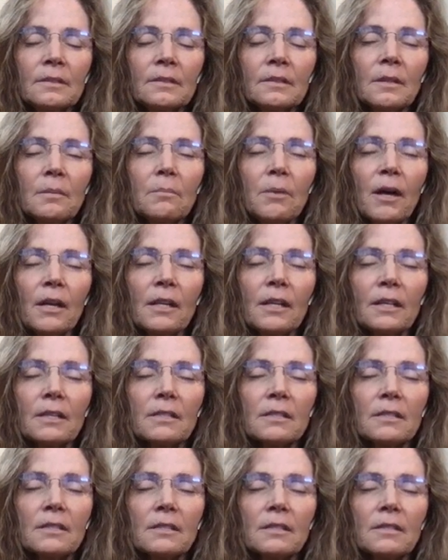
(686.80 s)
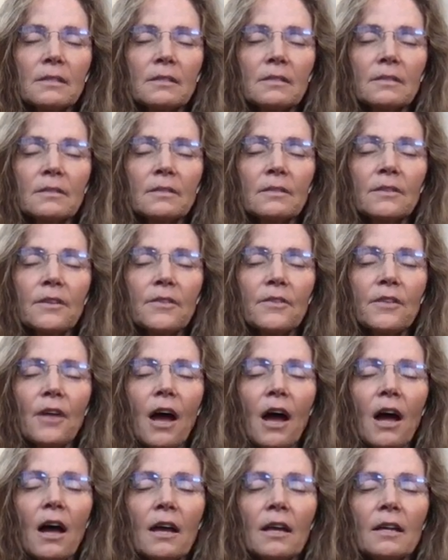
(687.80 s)
the buttocks, the
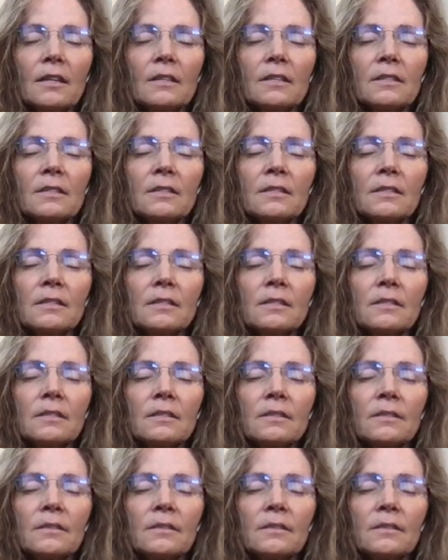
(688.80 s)
thighs,